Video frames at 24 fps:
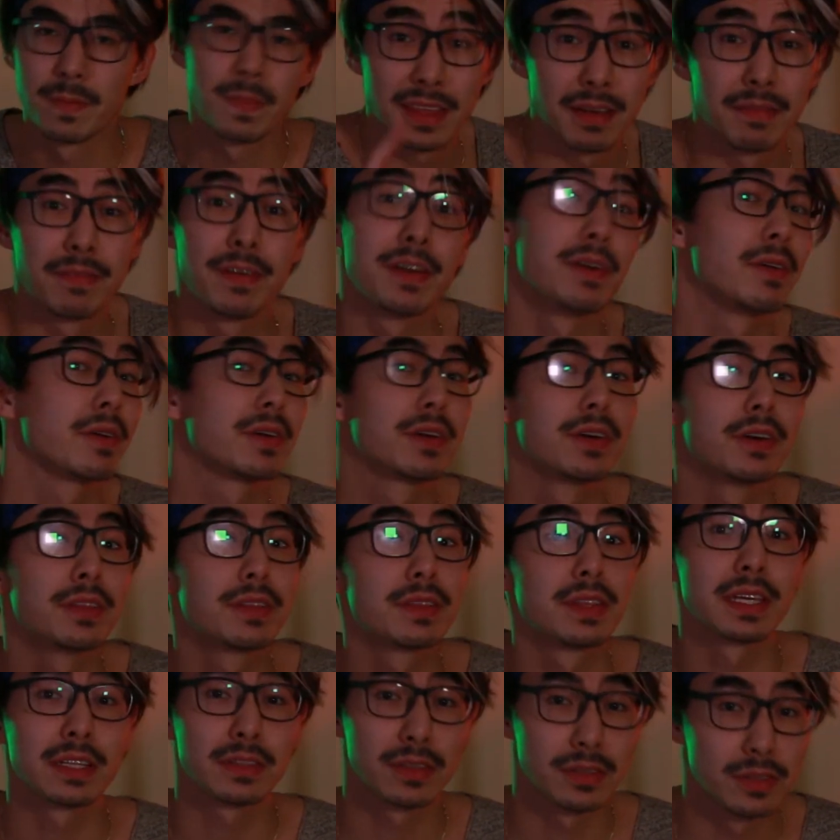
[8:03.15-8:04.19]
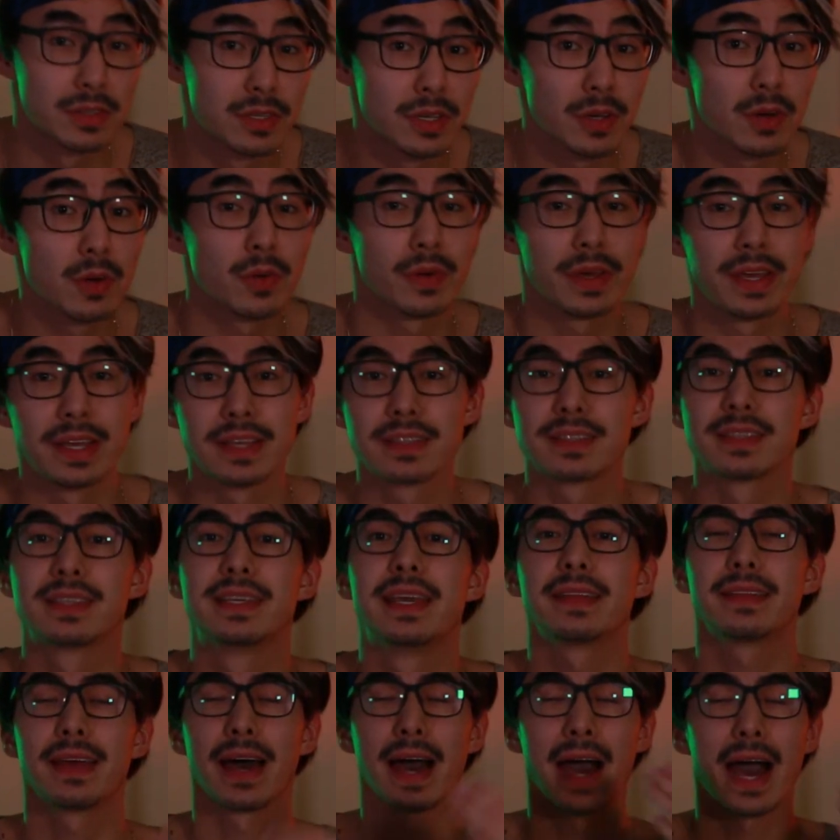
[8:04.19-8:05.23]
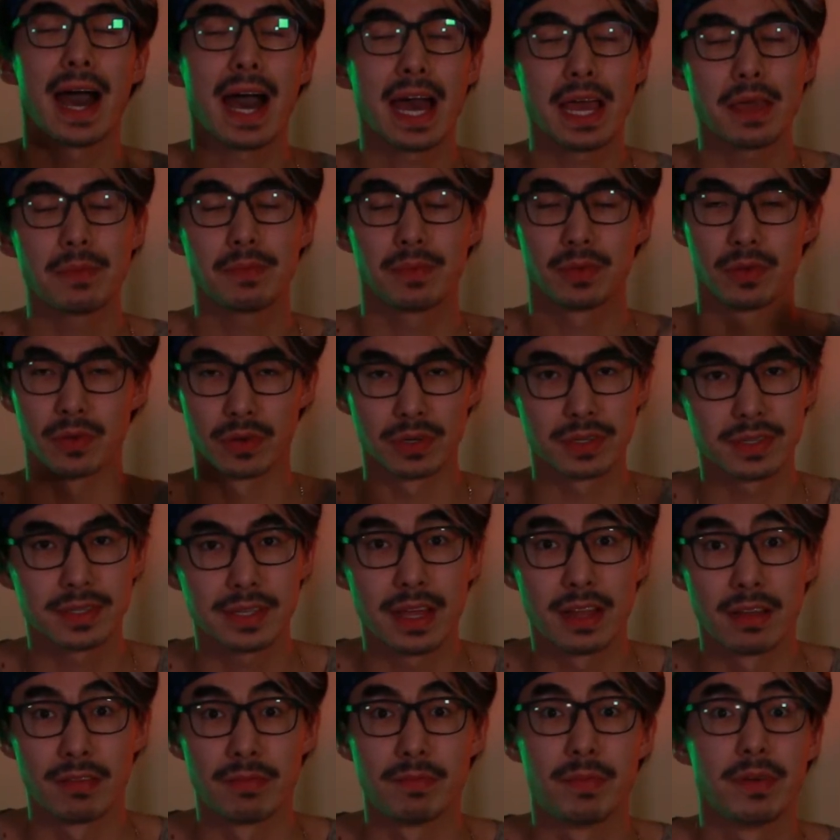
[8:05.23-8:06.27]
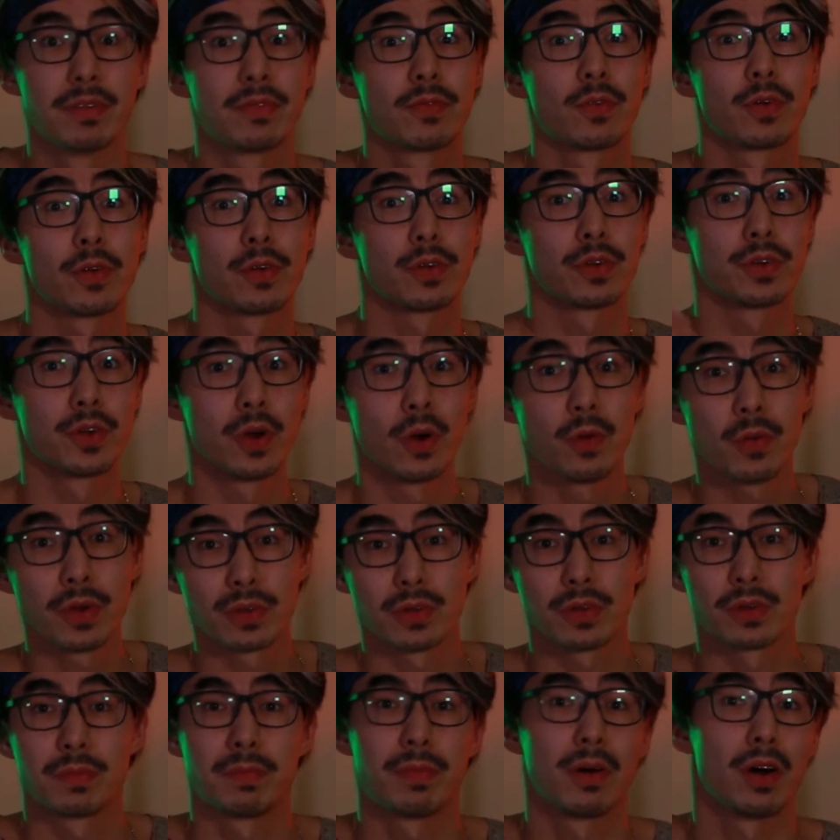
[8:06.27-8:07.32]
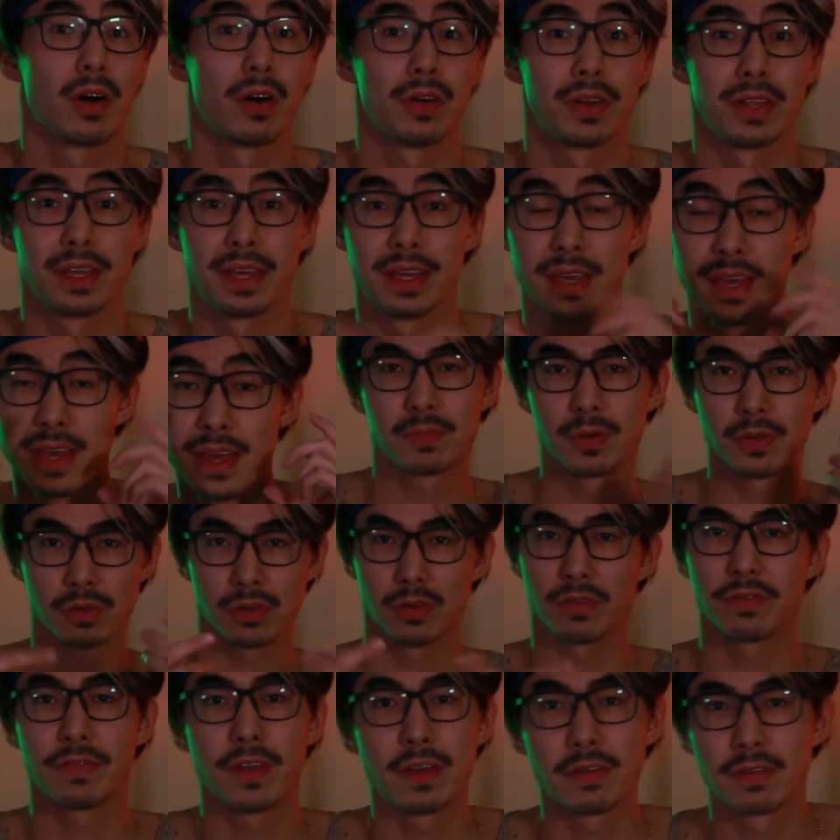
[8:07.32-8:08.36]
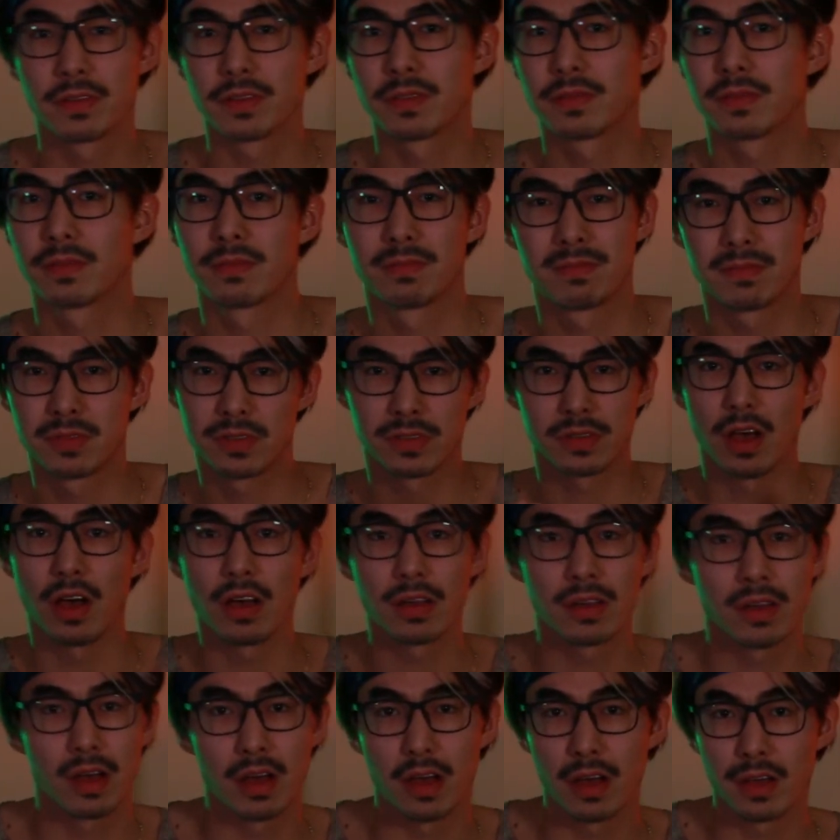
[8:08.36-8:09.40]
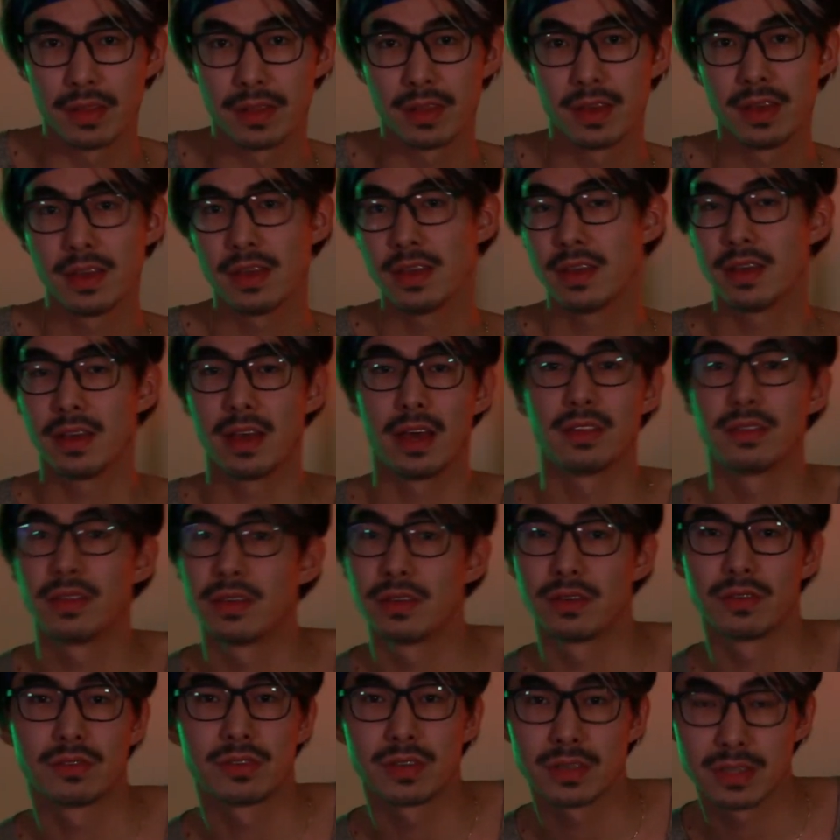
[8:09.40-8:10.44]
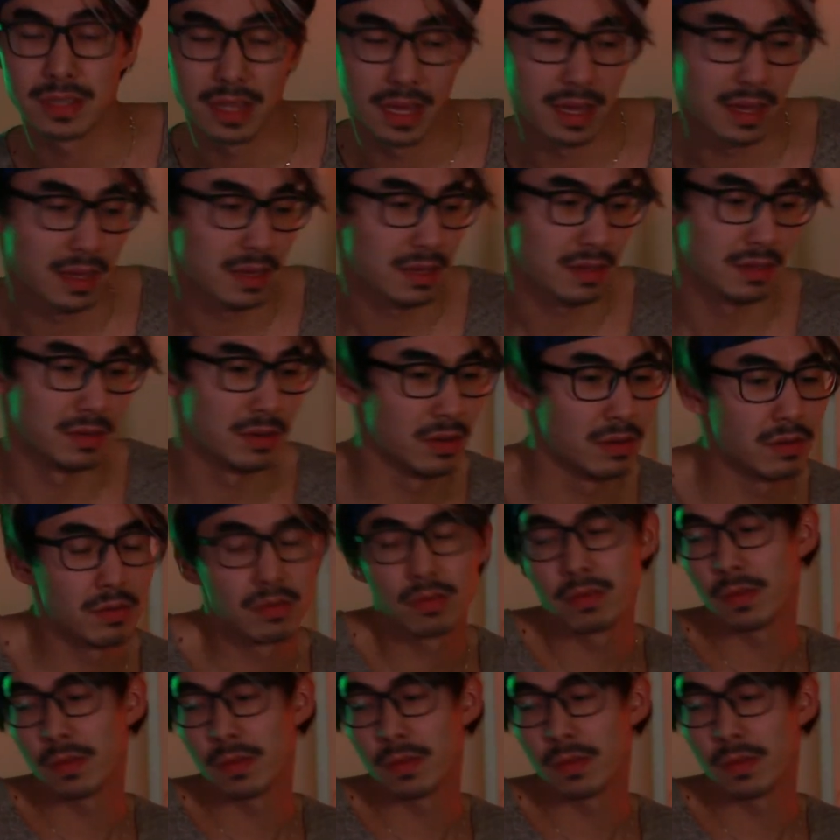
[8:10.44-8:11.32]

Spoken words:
A very good thing to do is get hyped yourself before you go into the party. Put your favorite song on and then you're just like, you know.